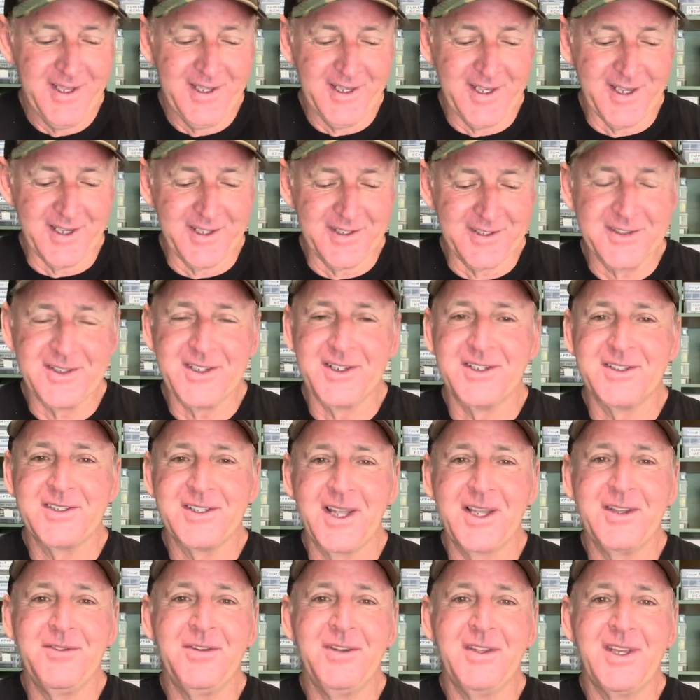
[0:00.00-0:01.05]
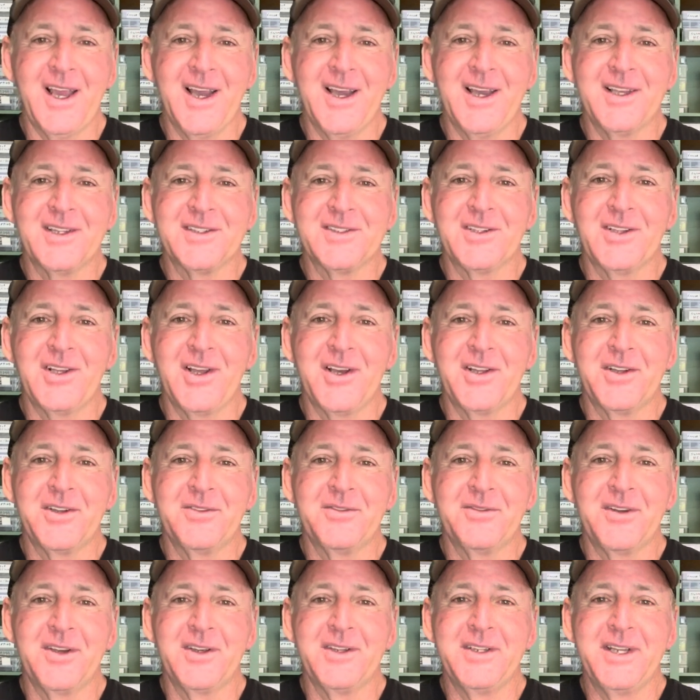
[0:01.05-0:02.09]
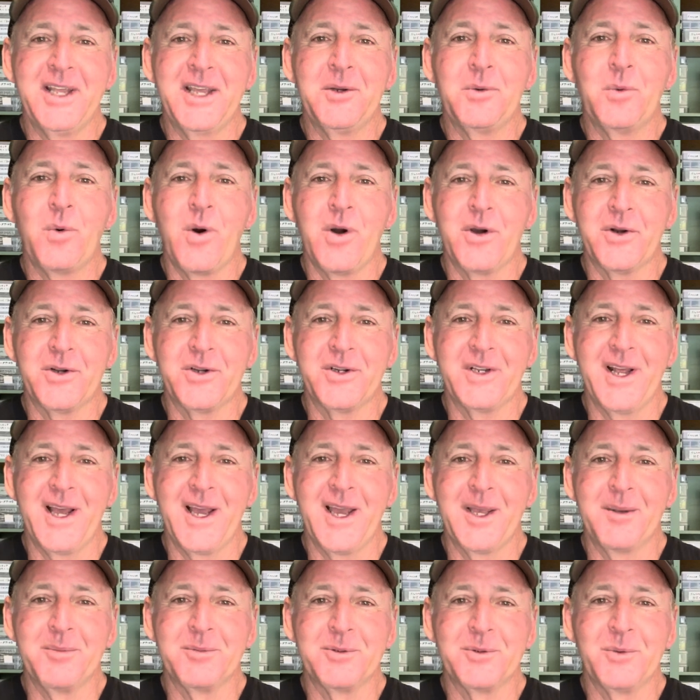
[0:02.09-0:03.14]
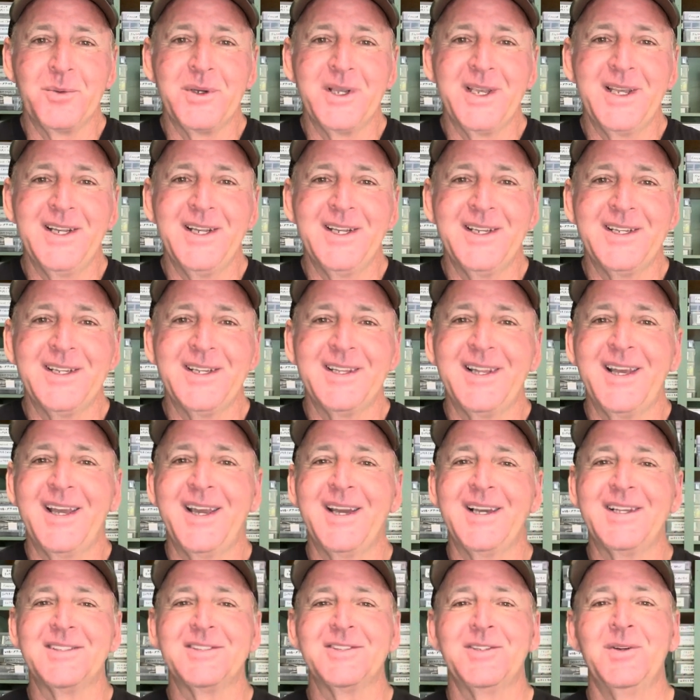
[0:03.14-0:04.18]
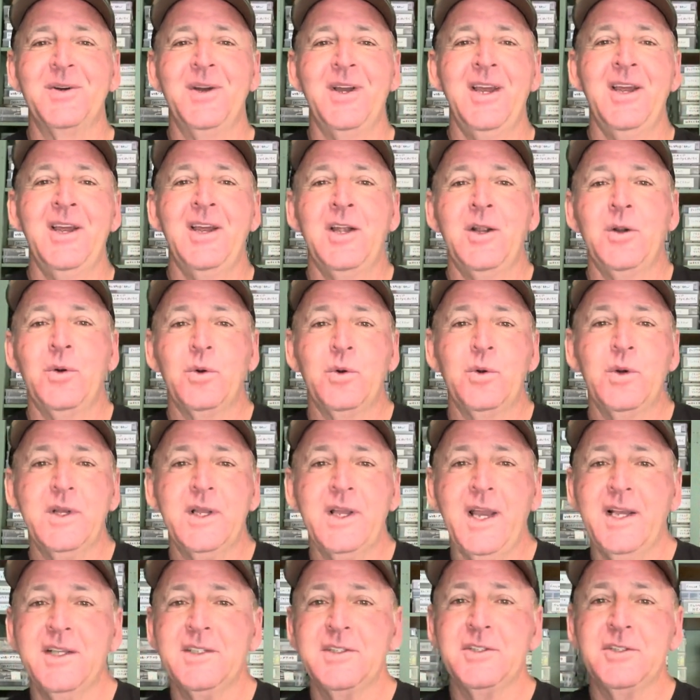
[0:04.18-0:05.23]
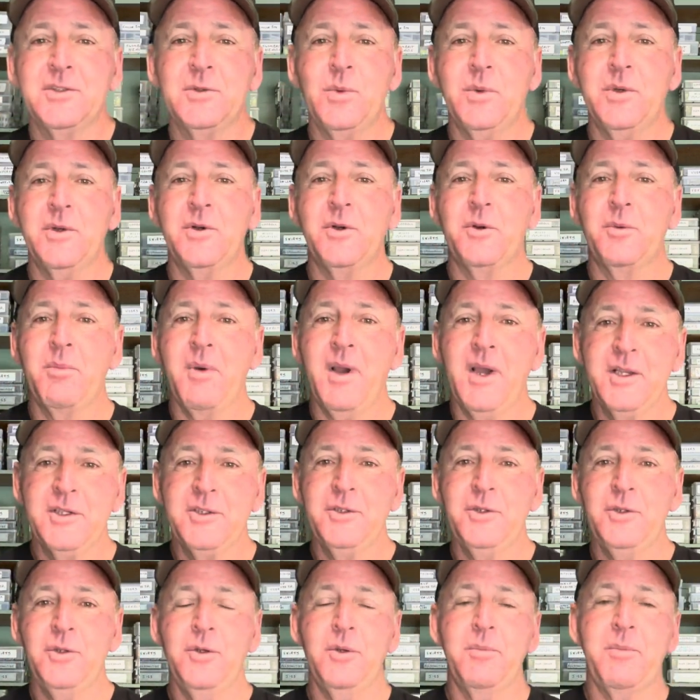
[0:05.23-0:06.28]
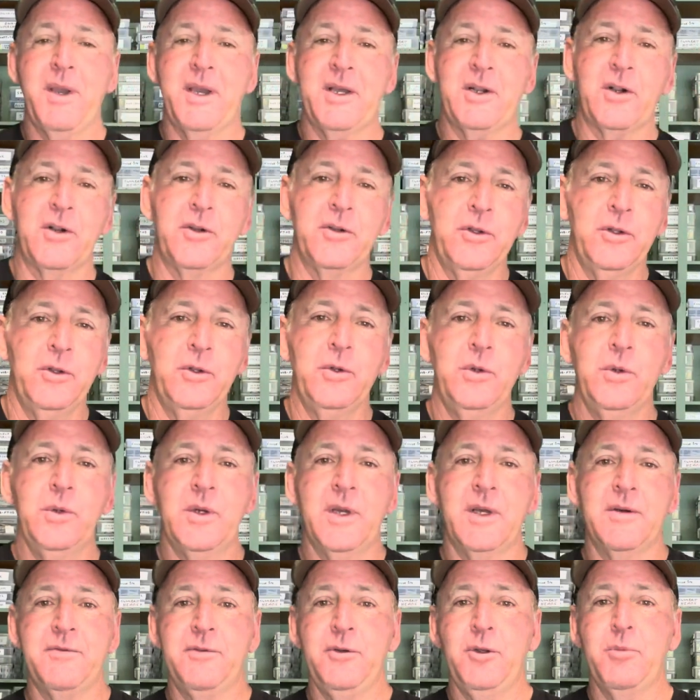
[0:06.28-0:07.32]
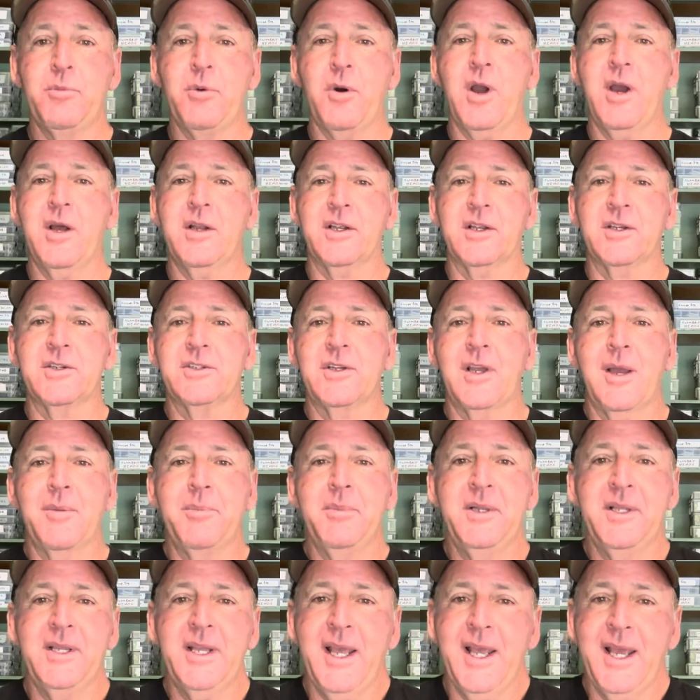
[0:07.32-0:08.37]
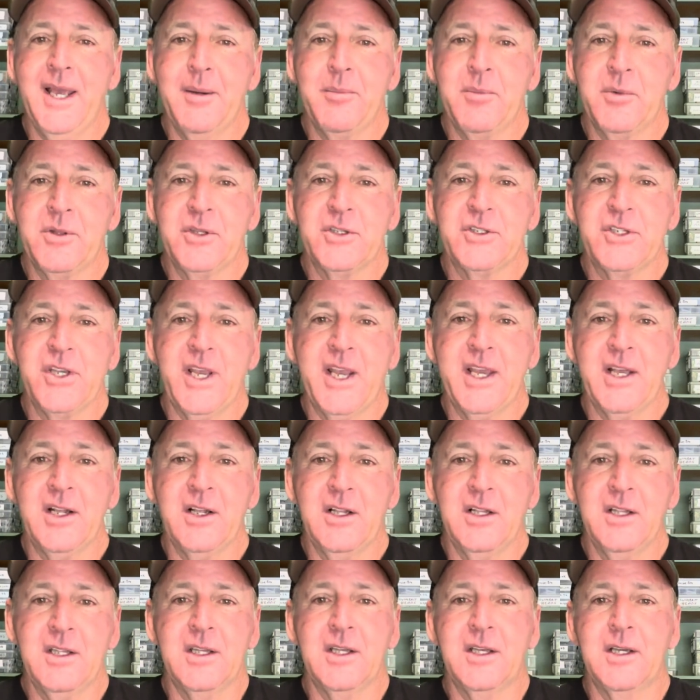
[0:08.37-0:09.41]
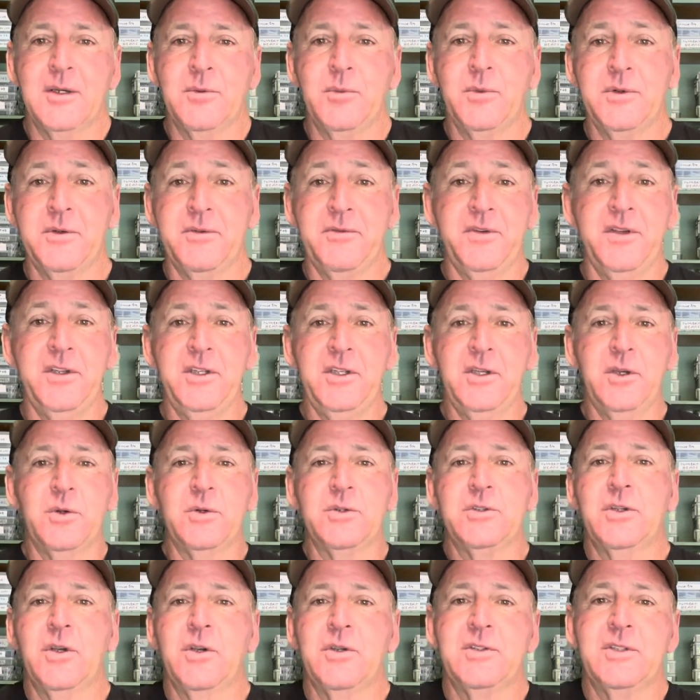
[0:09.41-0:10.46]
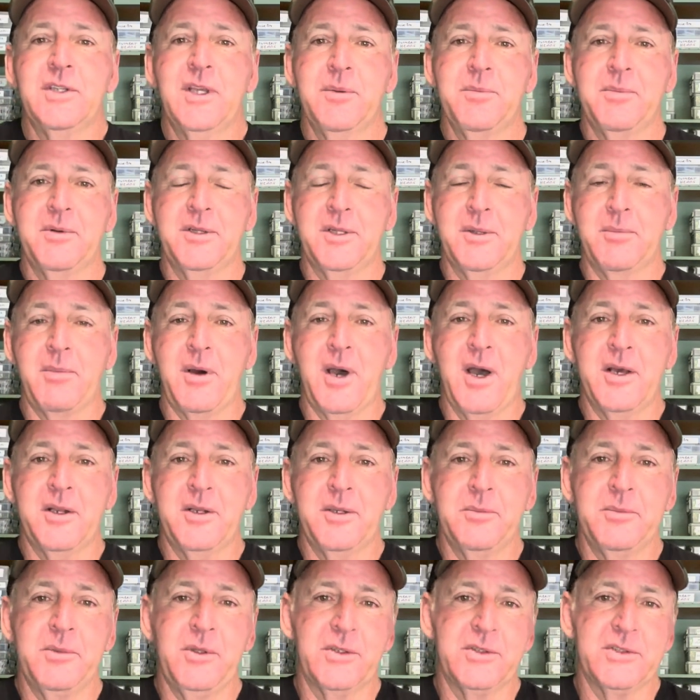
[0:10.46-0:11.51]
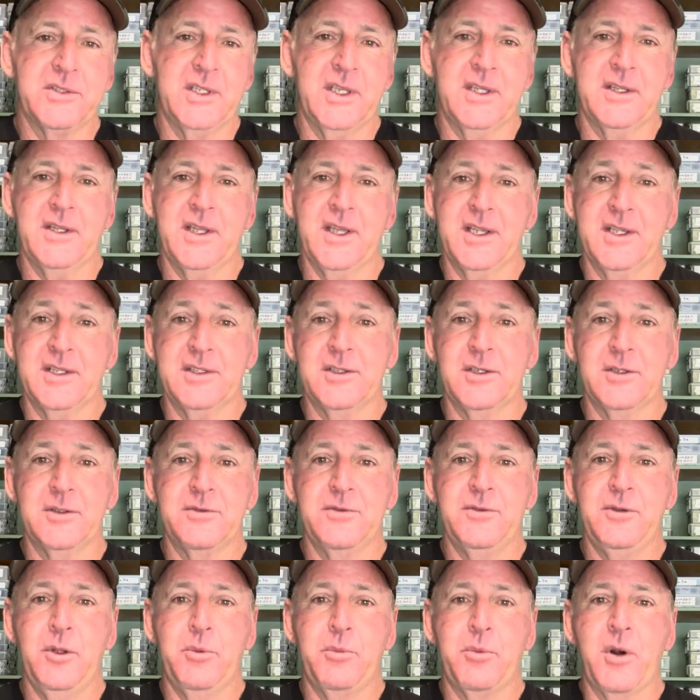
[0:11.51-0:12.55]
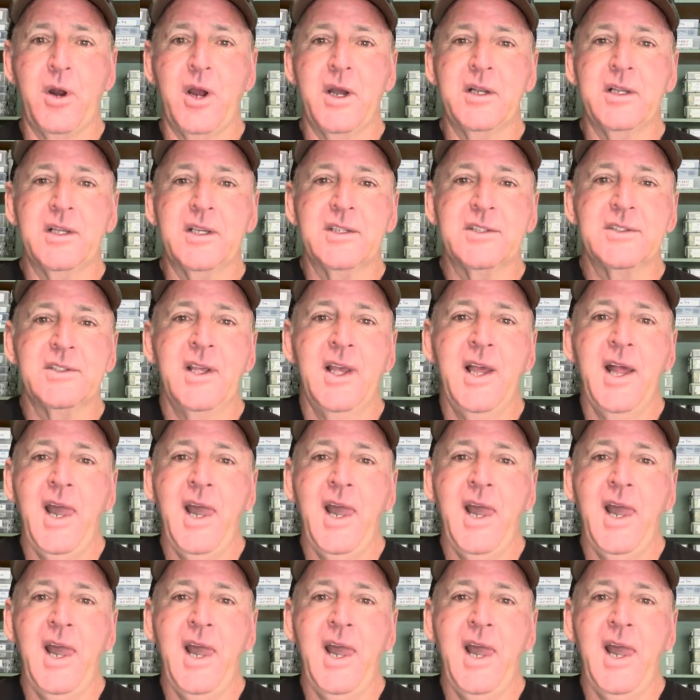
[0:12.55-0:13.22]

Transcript: It's gonna save you guys a lot of dead water time. So we'll get into that. So. Real quick guys, I just wanted to remind you about our new View Product Shopping tab on the channel. When the video shows up at the bottom, you'll see a thing that says View Products.